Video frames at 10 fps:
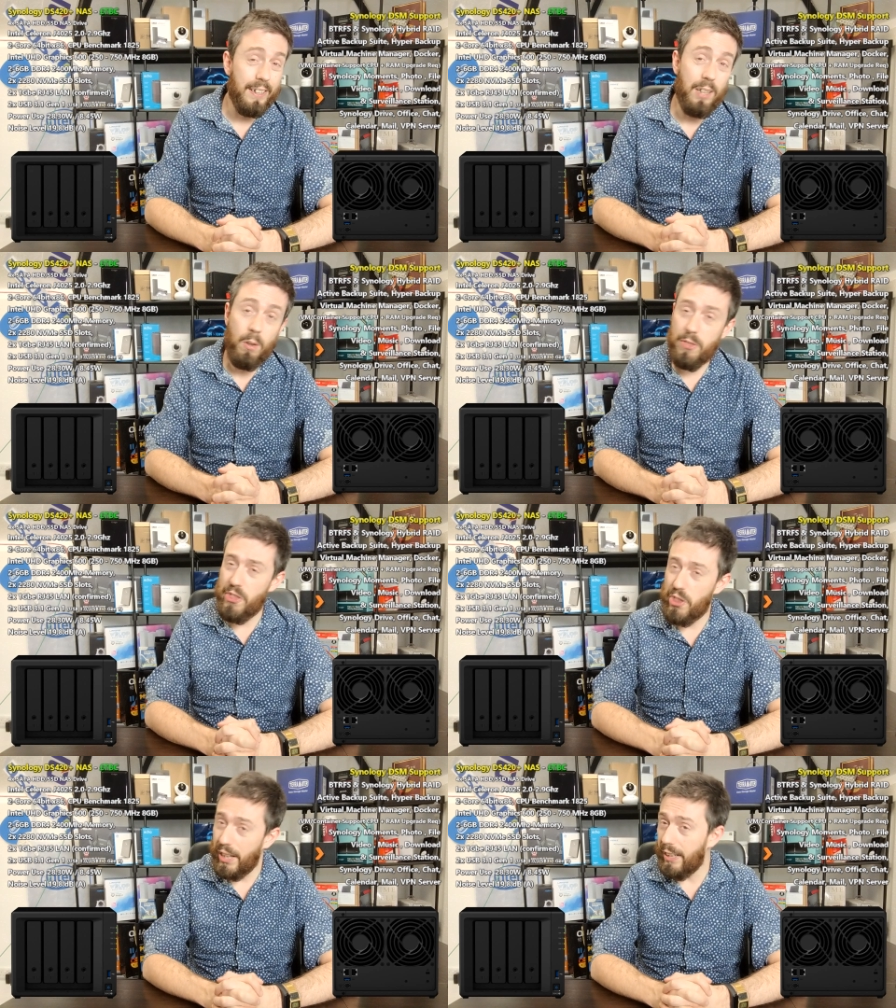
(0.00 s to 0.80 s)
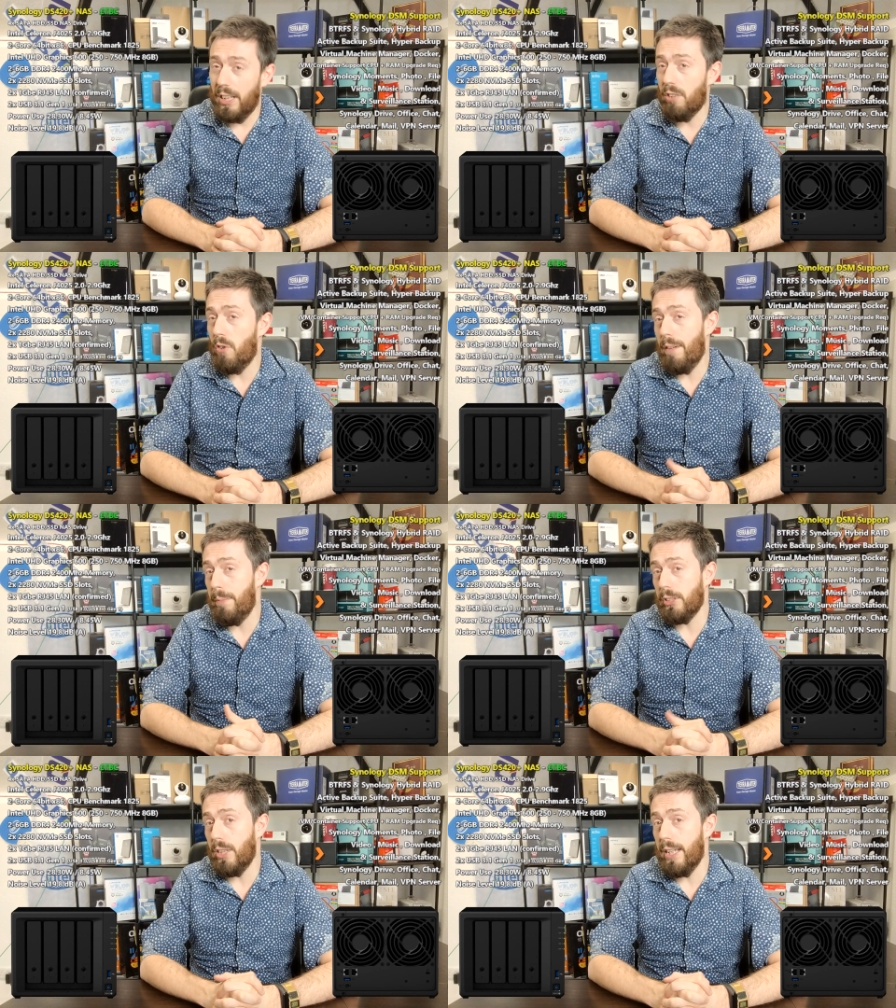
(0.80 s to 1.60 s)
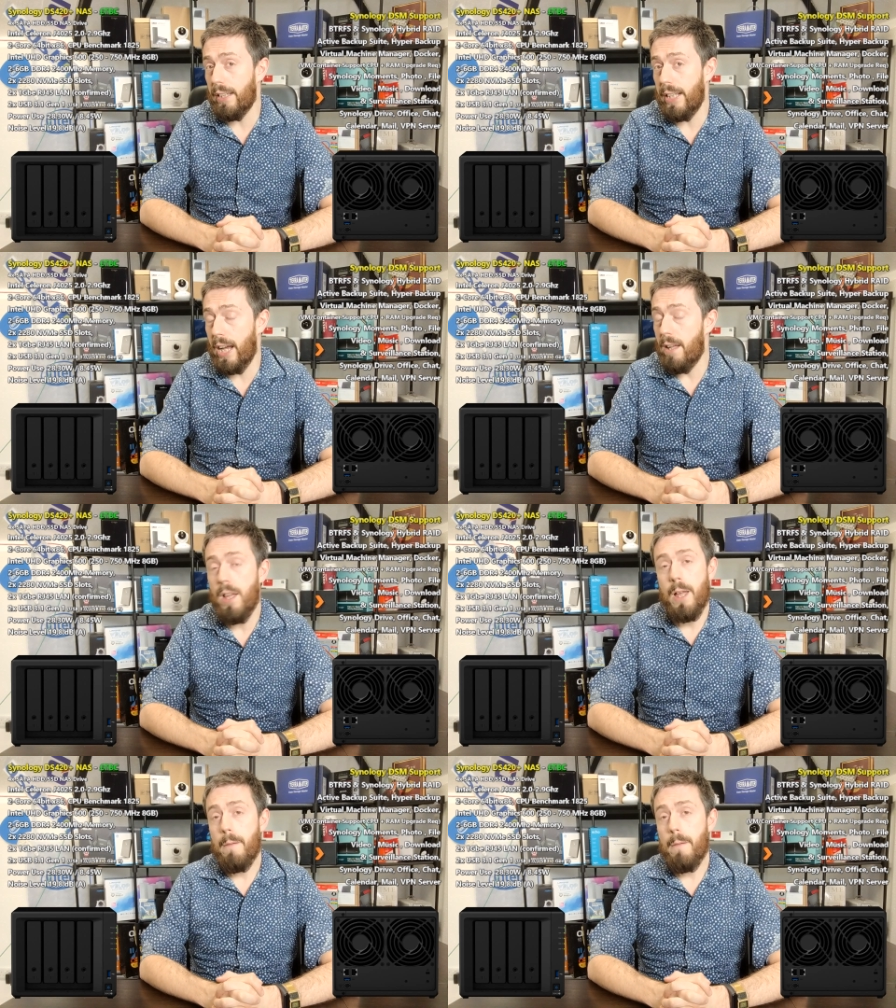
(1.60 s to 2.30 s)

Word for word: I don't think it'll arrive much later than that,